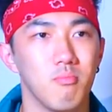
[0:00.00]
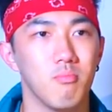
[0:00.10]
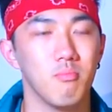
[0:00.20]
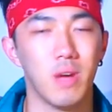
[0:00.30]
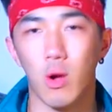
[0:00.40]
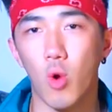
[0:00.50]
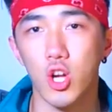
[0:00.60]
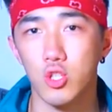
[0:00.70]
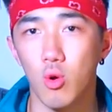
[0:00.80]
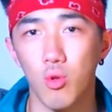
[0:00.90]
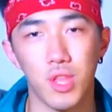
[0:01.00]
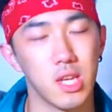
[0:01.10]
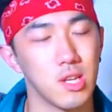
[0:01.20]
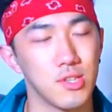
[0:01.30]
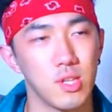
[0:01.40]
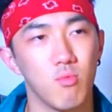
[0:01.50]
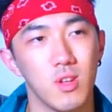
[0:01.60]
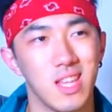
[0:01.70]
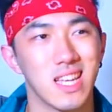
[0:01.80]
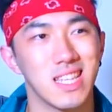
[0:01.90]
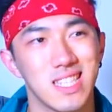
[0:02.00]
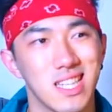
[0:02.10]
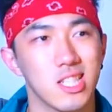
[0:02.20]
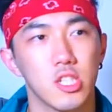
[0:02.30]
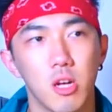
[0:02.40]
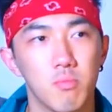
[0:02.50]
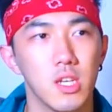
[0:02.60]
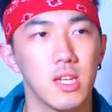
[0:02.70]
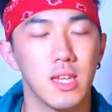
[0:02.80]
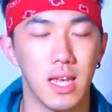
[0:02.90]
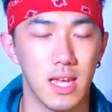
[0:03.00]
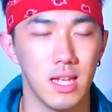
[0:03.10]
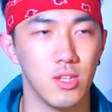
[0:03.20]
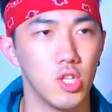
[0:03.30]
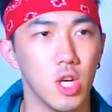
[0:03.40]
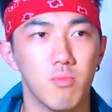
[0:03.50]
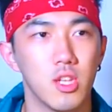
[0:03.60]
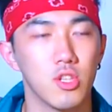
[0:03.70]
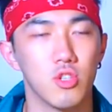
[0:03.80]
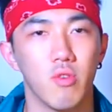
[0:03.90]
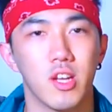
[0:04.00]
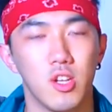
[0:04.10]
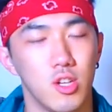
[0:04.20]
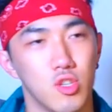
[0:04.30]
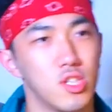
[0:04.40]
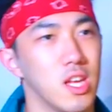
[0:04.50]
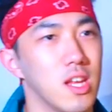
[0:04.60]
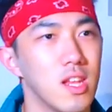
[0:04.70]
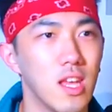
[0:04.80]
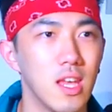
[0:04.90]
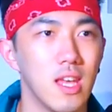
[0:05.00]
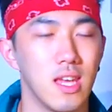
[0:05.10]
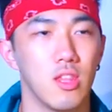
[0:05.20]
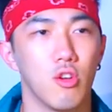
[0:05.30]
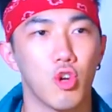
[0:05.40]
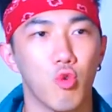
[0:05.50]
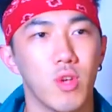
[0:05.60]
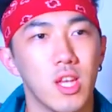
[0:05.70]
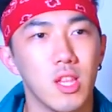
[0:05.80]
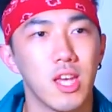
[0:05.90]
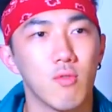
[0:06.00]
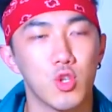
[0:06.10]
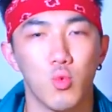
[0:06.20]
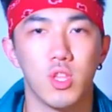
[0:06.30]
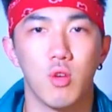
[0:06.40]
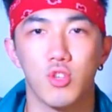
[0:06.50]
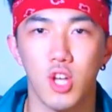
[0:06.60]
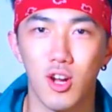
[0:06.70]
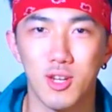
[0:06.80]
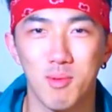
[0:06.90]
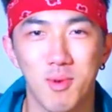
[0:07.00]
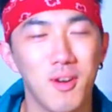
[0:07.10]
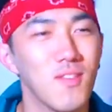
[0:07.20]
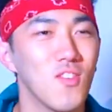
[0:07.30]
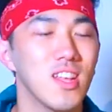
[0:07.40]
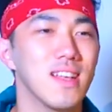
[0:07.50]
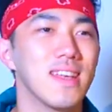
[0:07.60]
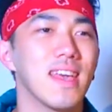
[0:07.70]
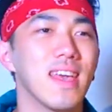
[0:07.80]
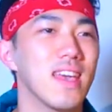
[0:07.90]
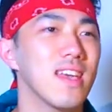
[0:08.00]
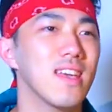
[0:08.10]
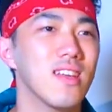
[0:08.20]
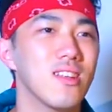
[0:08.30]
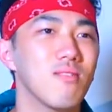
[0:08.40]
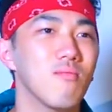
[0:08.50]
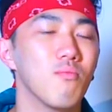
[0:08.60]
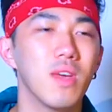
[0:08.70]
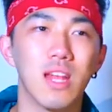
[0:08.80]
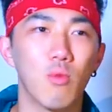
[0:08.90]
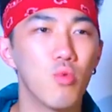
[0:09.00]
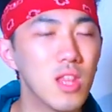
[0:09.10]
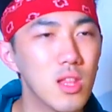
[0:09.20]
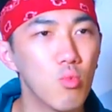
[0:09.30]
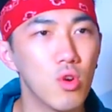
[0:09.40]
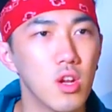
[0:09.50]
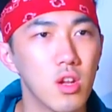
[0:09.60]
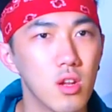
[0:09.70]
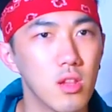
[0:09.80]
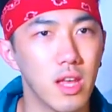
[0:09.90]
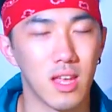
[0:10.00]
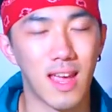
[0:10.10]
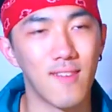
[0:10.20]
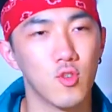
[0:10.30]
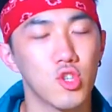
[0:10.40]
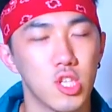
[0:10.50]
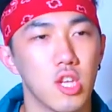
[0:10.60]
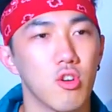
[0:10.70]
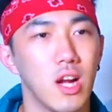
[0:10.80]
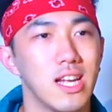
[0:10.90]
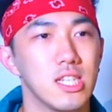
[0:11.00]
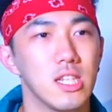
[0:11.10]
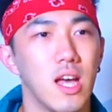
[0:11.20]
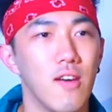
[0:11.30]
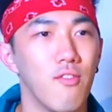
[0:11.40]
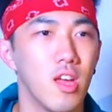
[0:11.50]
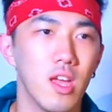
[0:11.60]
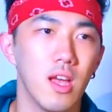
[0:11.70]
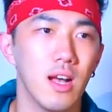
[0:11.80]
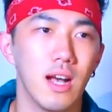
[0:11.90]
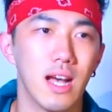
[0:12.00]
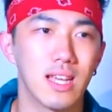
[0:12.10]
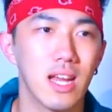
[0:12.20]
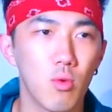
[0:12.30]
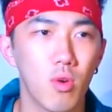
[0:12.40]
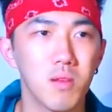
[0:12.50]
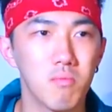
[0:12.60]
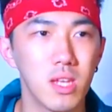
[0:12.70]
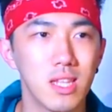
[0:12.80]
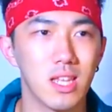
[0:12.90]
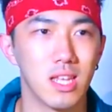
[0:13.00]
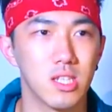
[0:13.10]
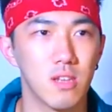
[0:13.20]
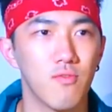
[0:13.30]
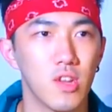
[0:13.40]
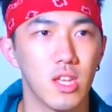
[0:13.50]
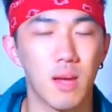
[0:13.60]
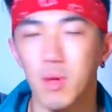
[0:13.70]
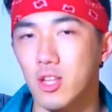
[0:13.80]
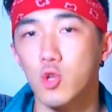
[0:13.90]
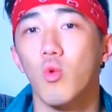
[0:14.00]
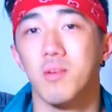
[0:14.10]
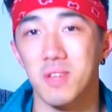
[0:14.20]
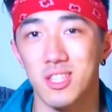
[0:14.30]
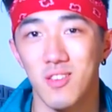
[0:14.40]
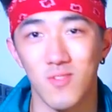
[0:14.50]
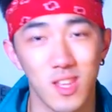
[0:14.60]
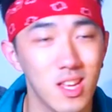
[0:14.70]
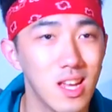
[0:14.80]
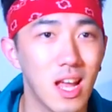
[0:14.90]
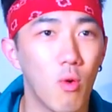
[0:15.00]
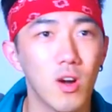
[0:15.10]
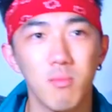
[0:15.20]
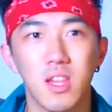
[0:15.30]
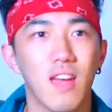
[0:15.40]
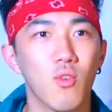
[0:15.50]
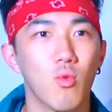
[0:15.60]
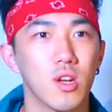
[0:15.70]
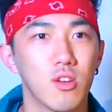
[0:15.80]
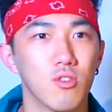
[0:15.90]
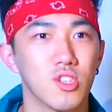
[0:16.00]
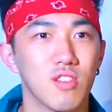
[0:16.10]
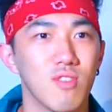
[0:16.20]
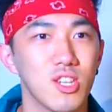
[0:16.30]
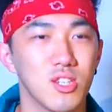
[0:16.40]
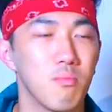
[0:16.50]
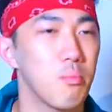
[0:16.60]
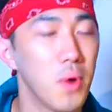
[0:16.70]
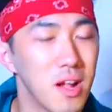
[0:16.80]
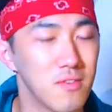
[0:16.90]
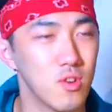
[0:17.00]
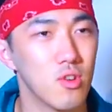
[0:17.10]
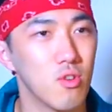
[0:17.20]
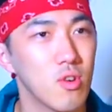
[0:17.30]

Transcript: I watched the whole thing because someone, like I said, subbed it and dubbed it so I could understand in their Korean language what they were talking about. And man, I really want, like, after seeing her IG live, I kind of want to meet, like, Tiffany. I mean, I do want to meet Tiffany. I want to meet everyone in Girls' Generation, but, you know,